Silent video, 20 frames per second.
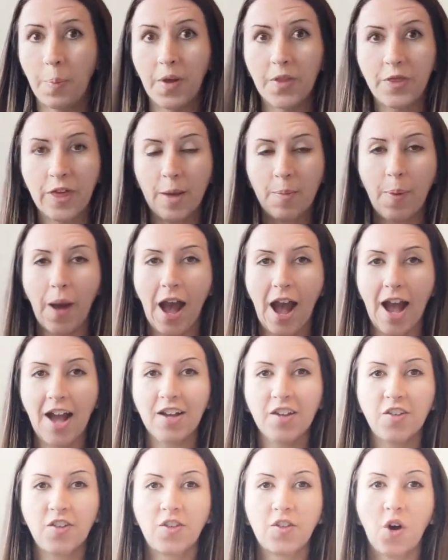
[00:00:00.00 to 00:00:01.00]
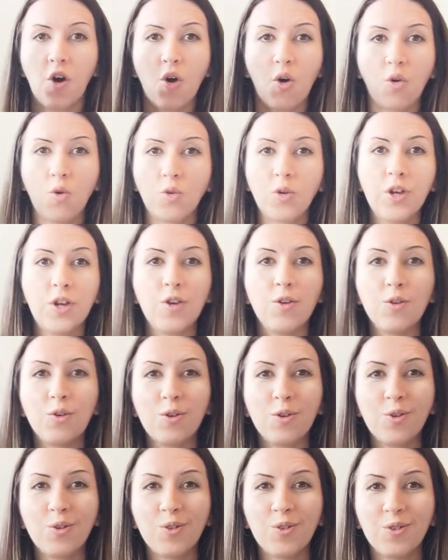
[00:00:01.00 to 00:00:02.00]
but they pack so
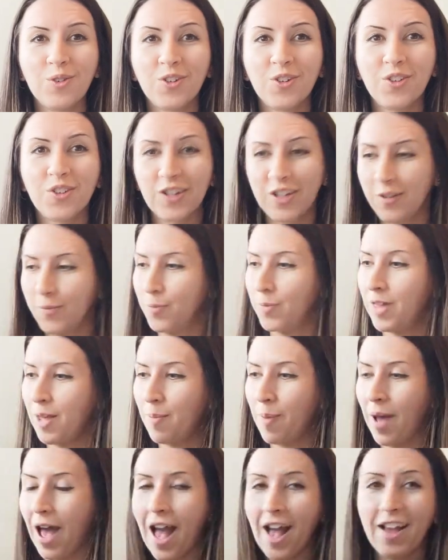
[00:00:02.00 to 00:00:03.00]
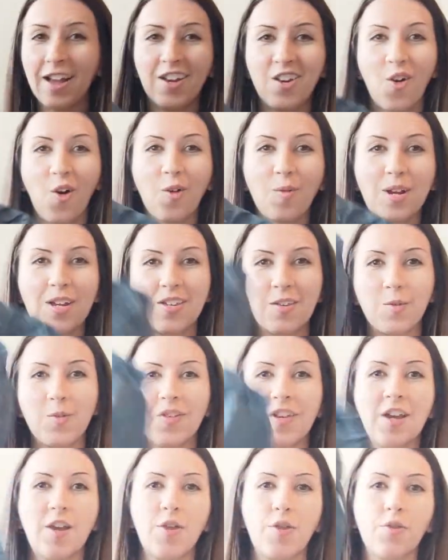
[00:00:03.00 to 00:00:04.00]
huge. They, they pack enormous. It
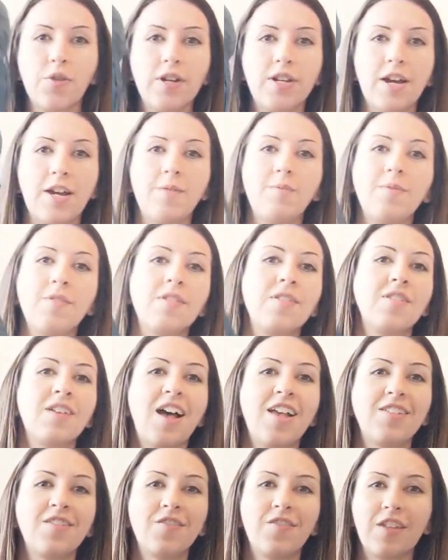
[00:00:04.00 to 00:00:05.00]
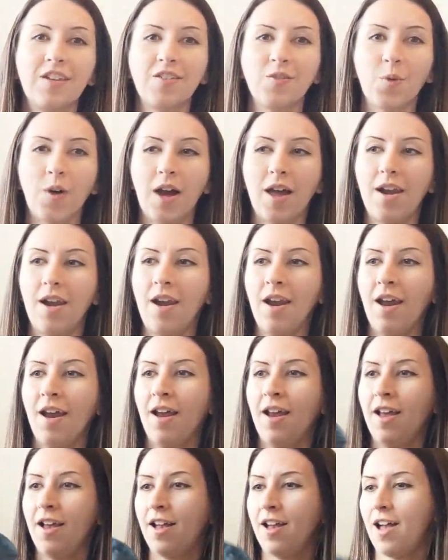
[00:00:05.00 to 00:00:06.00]
was like three times the size of this one.
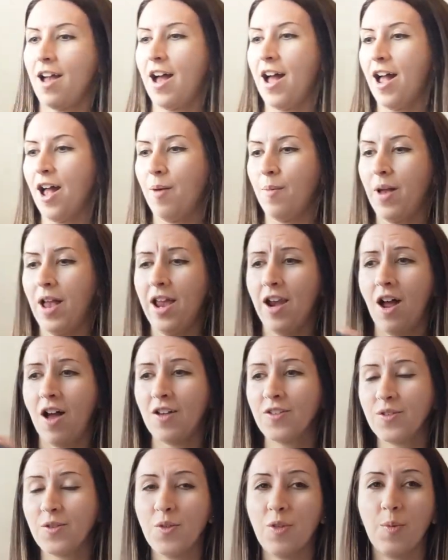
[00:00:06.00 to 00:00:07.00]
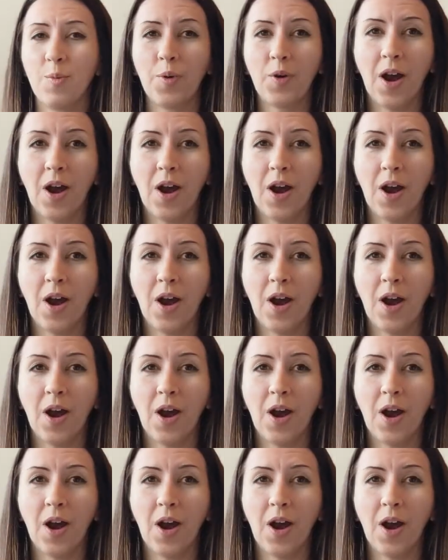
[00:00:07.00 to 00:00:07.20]
Um, and also the